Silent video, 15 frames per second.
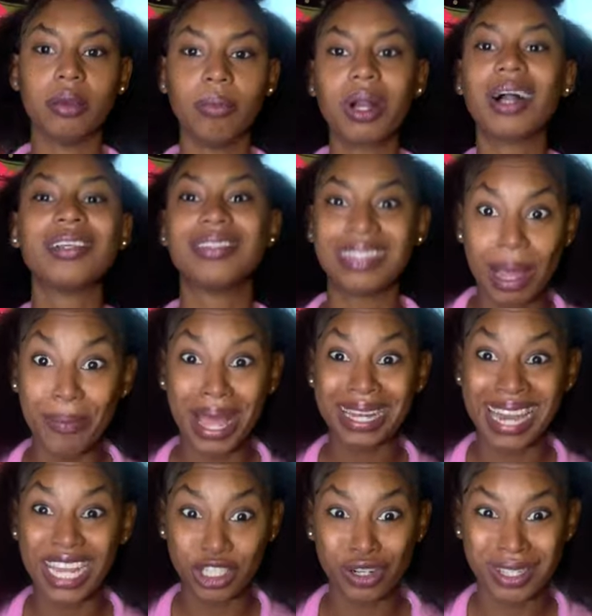Because it's a man
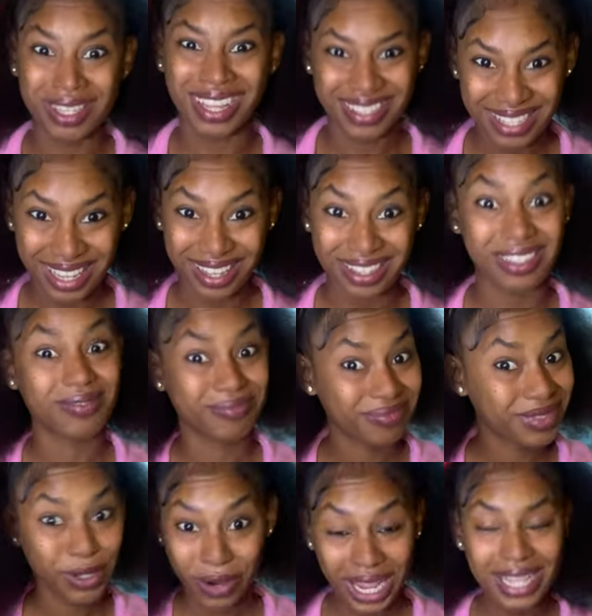like Tristan
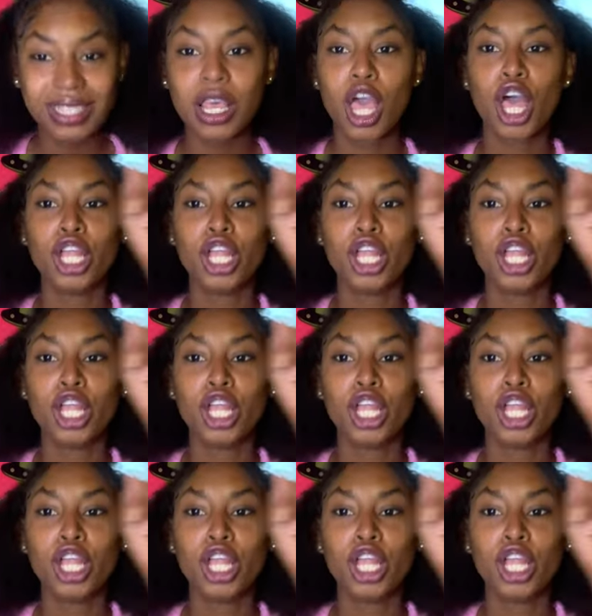Tate. Great.